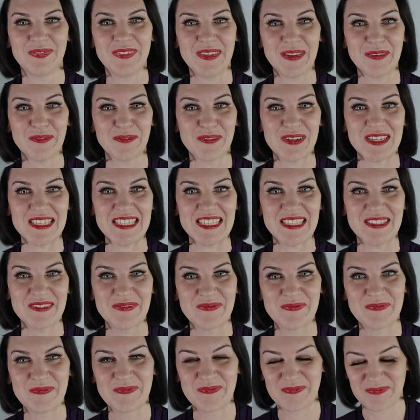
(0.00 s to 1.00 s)
Ready?
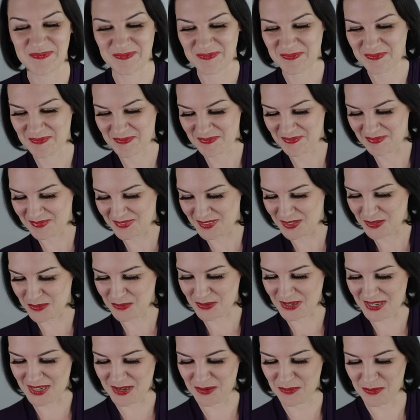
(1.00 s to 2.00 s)
Okay,
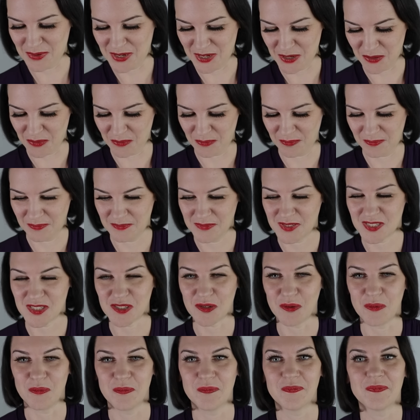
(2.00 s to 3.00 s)
here we go. So,
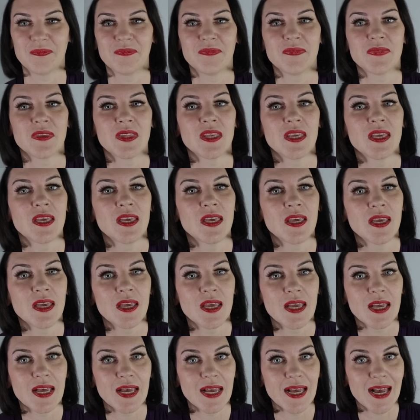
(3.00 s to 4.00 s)

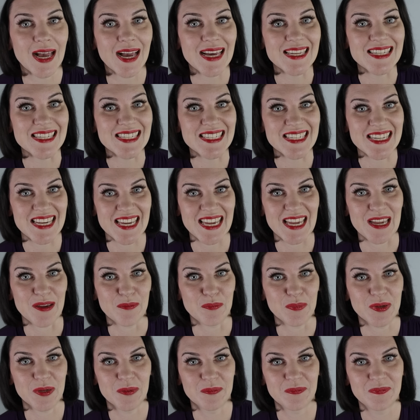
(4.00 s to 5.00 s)
a tap.
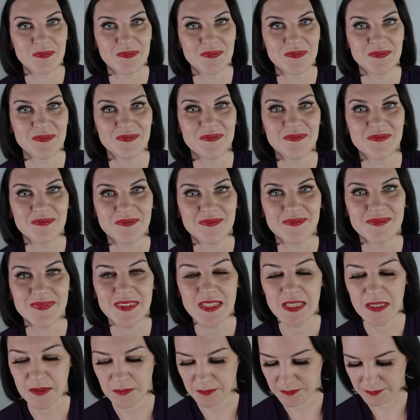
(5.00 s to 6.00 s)
Yeah,
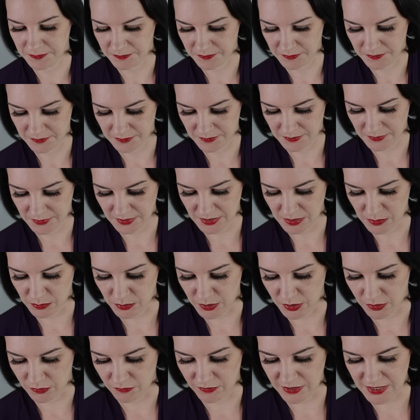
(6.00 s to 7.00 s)
here we go.
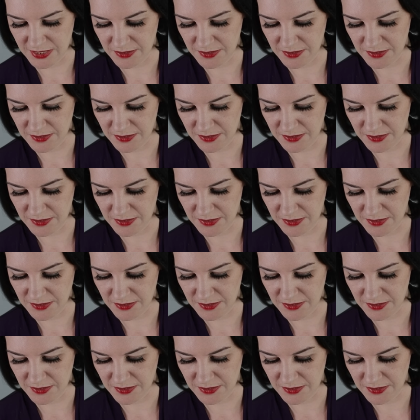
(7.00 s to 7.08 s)
Ready?